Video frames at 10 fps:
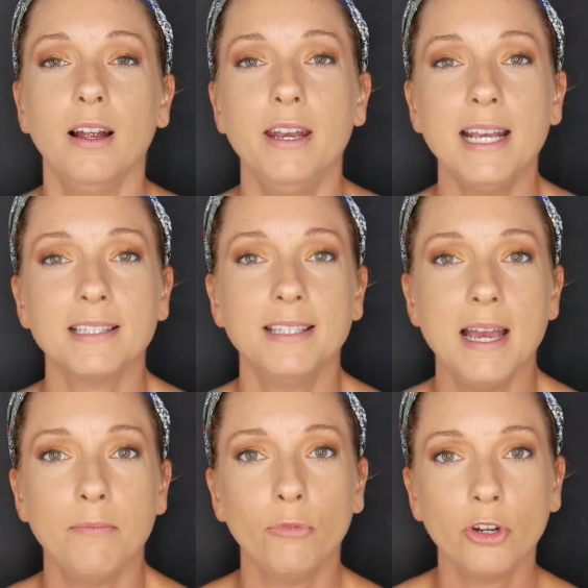Next
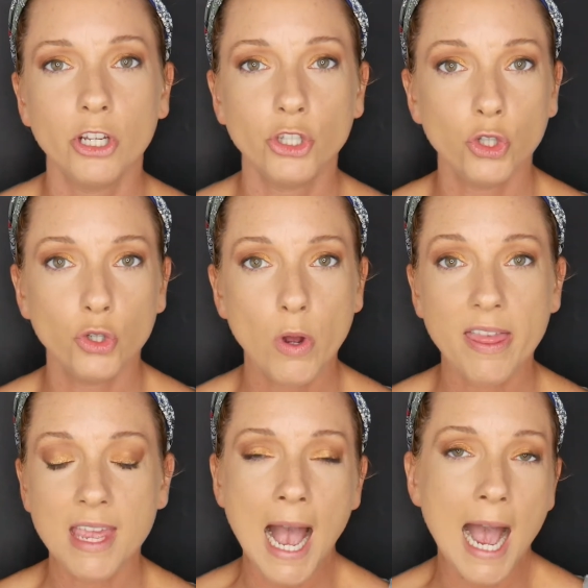step, we're going to do
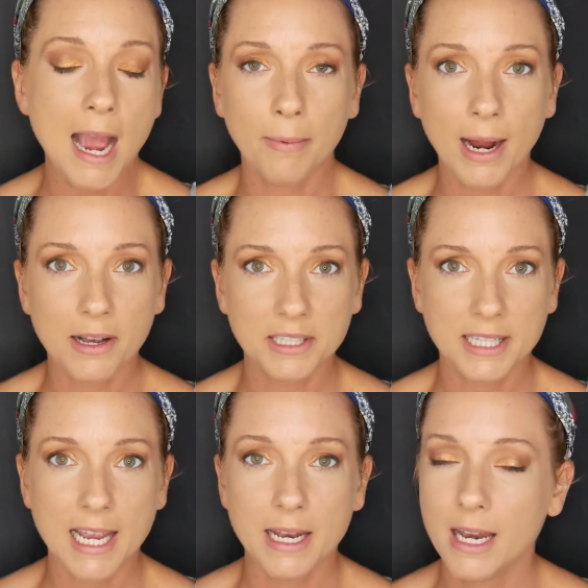the eyebrows,
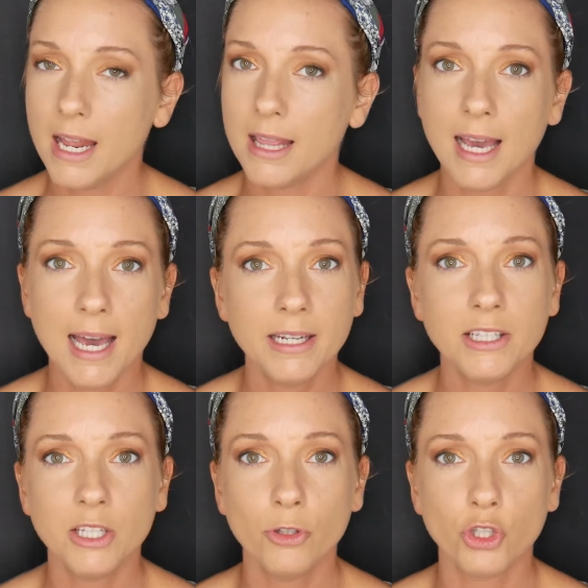and that
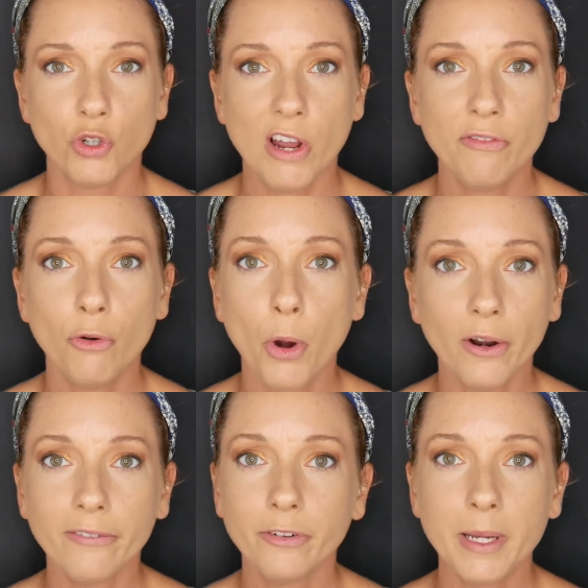is the most dreadful
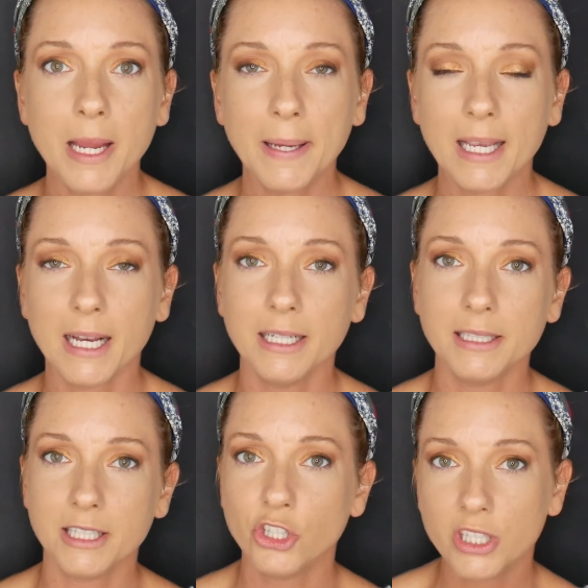part for me
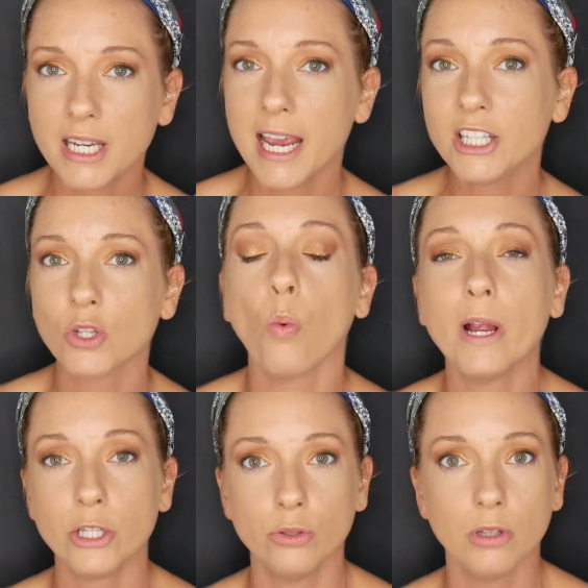because it just takes
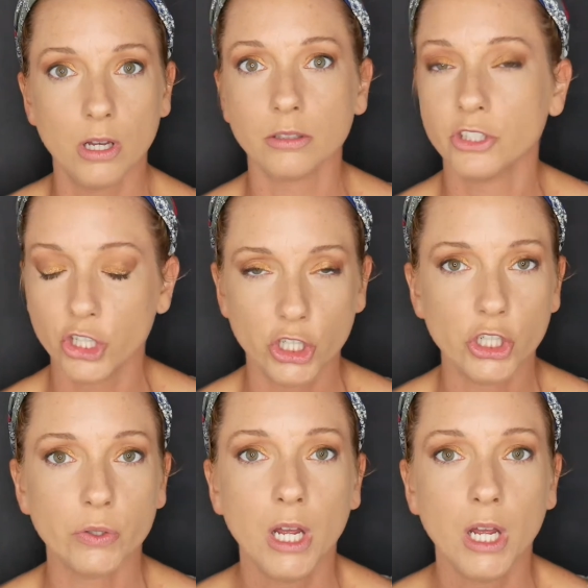way too long to do.